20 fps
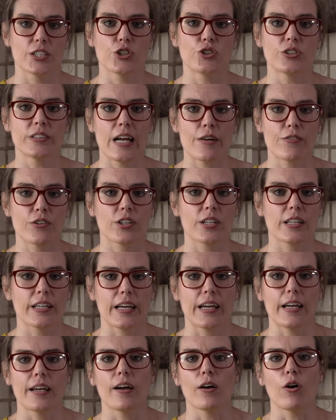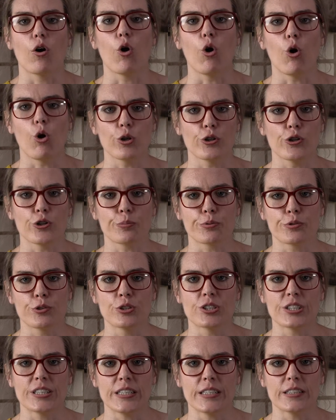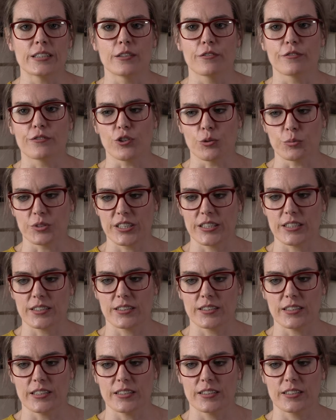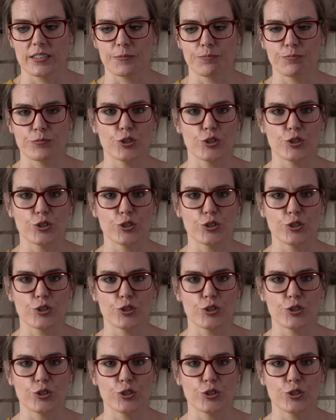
you're never going to get all your protein from chia seeds.